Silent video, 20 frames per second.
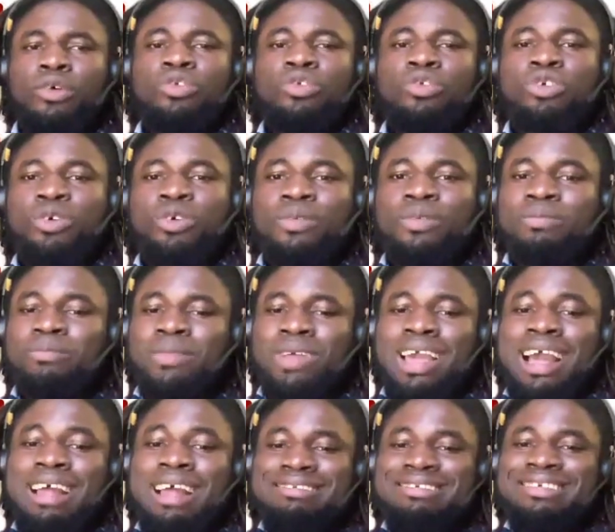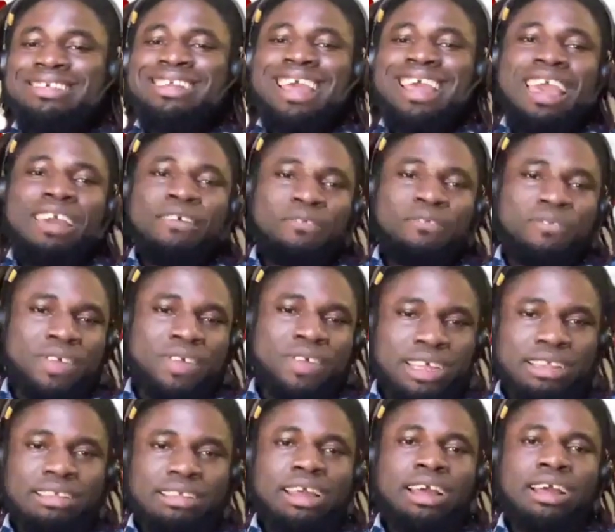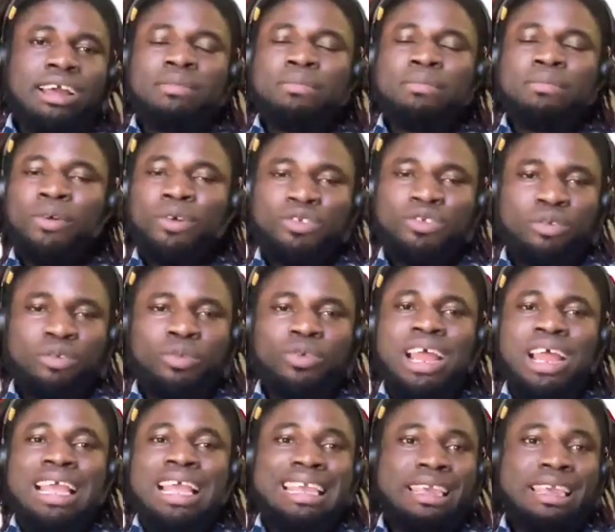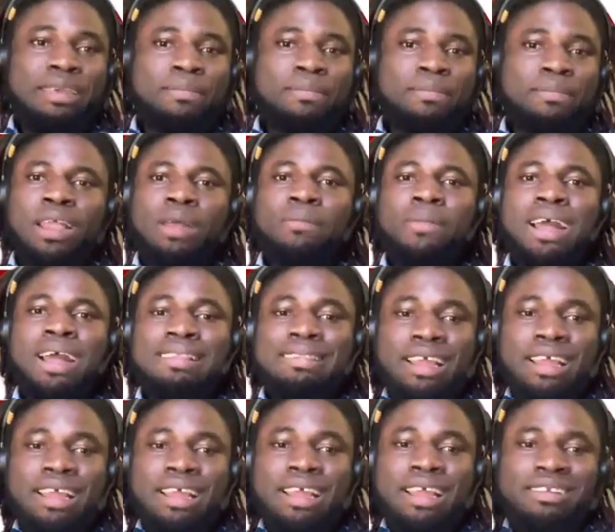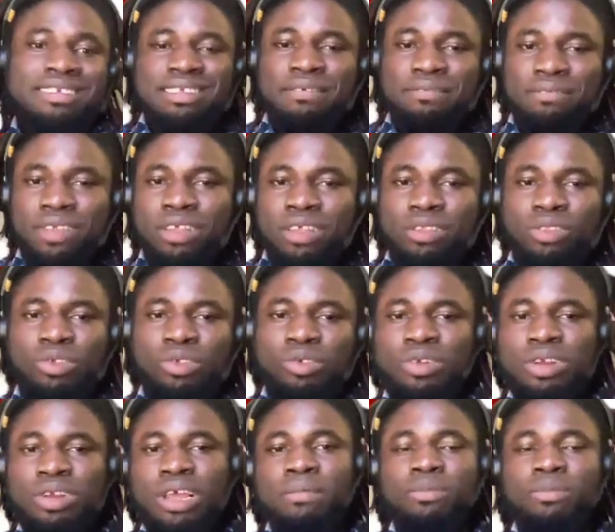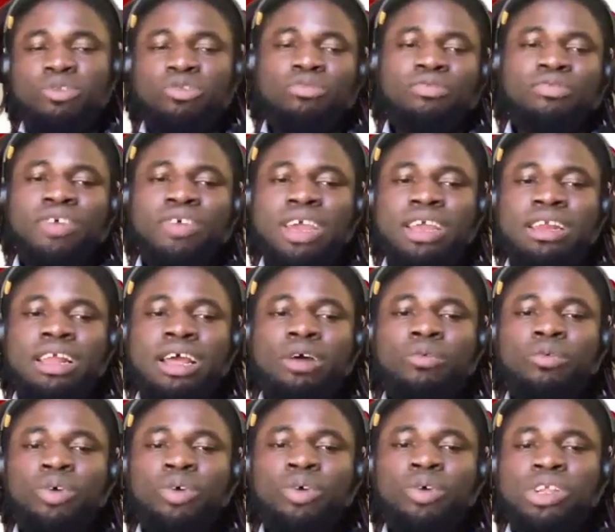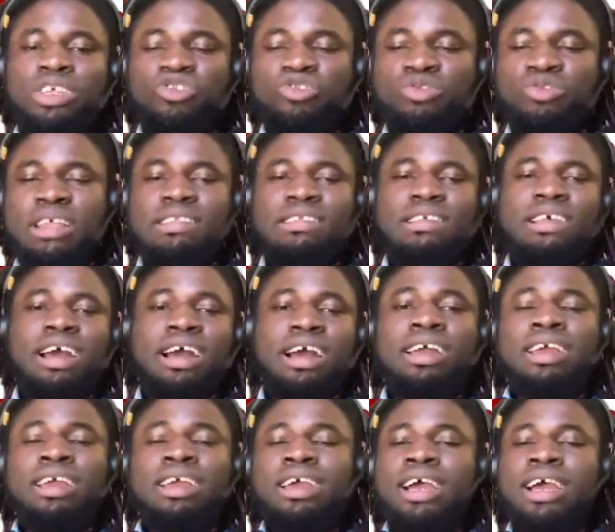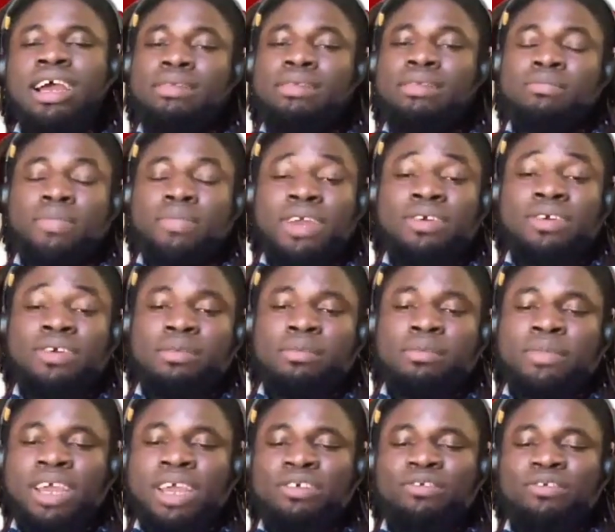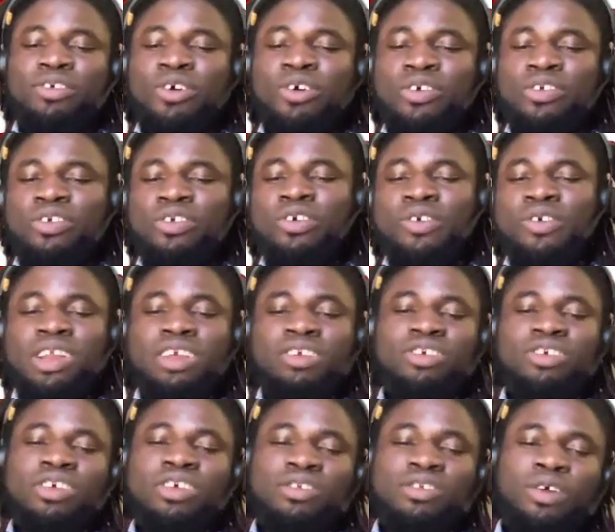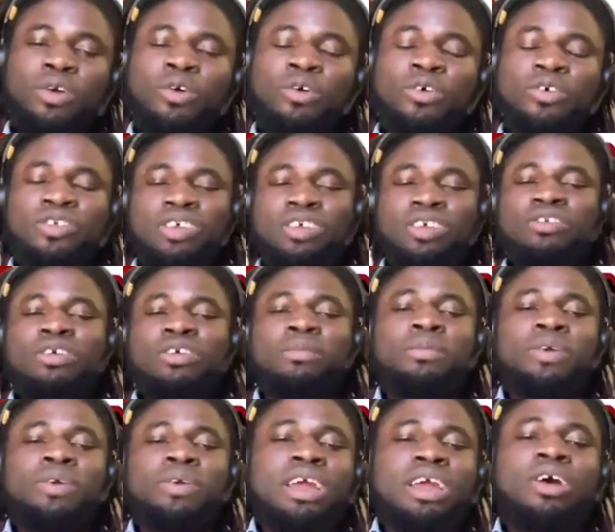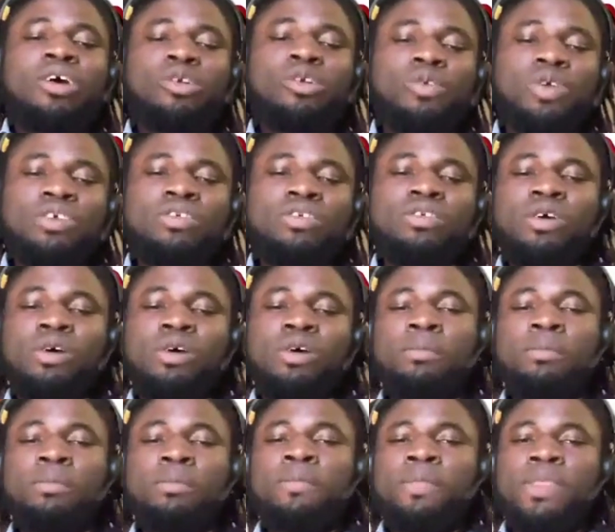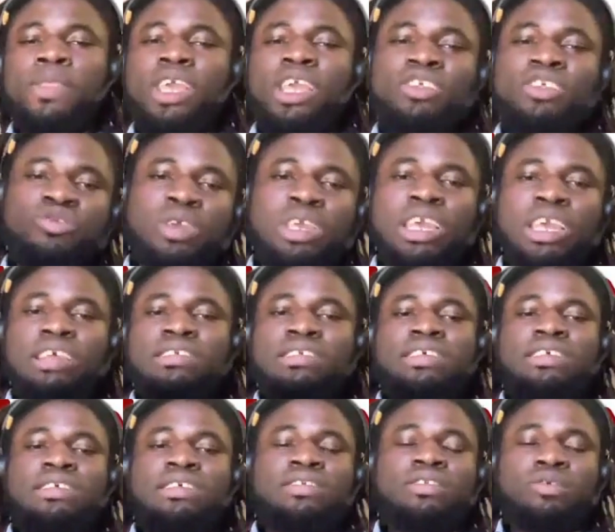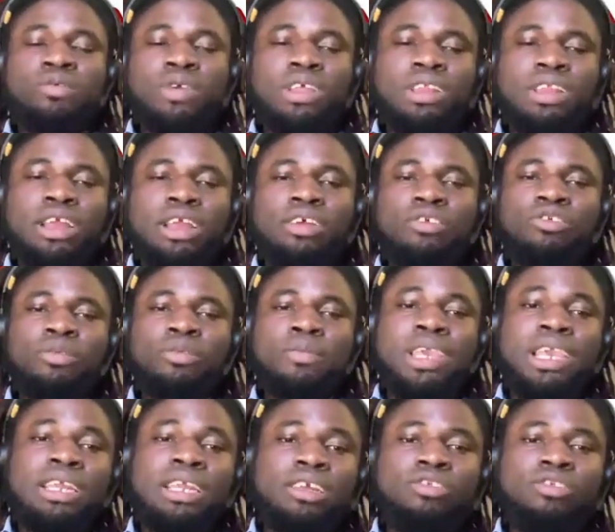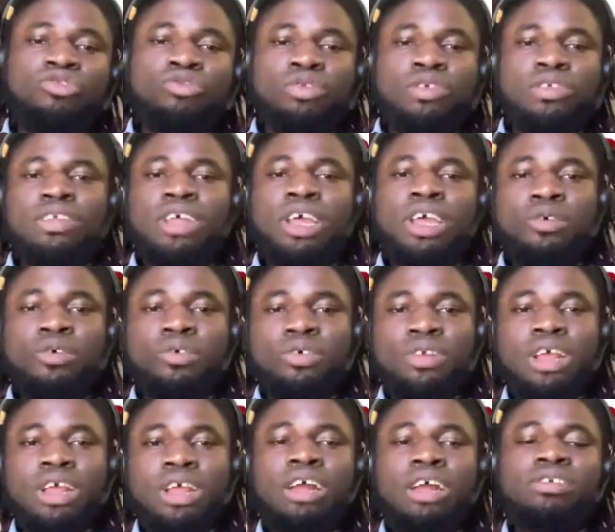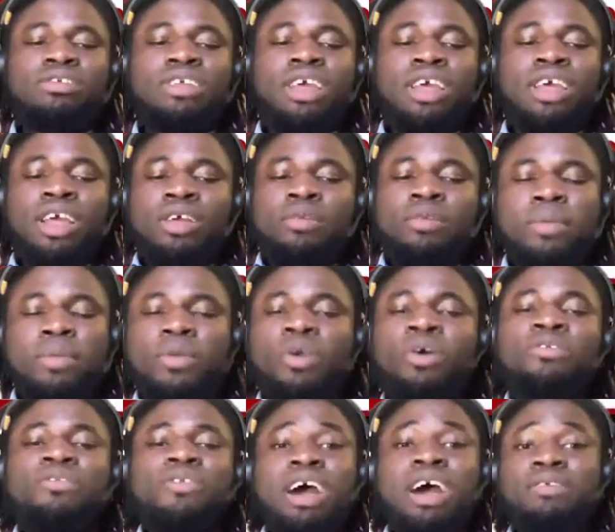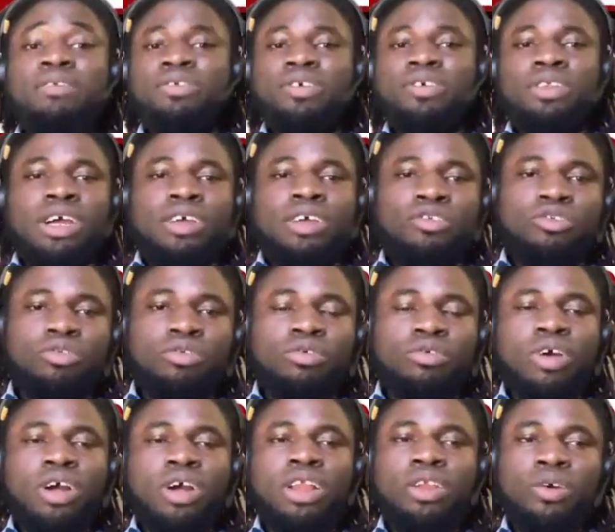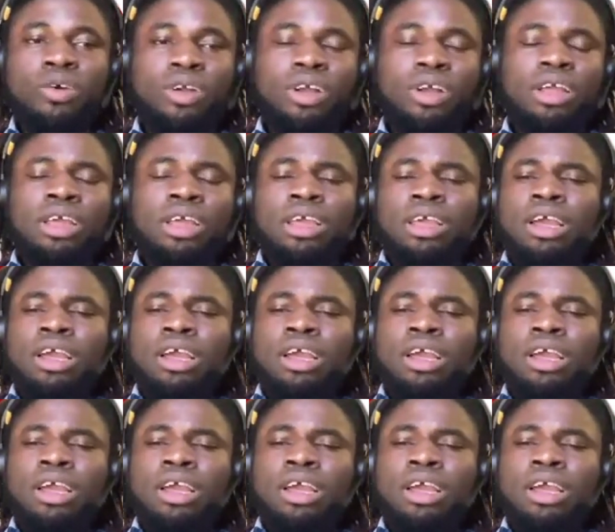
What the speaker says: So gathering every data possible and keeping them and then sifting through them to find out what the trends are, and bearing in mind, of course, correlation is not causation, but there are always some intricacies to it. There are some hidden truths that you could maybe unravel as you go along.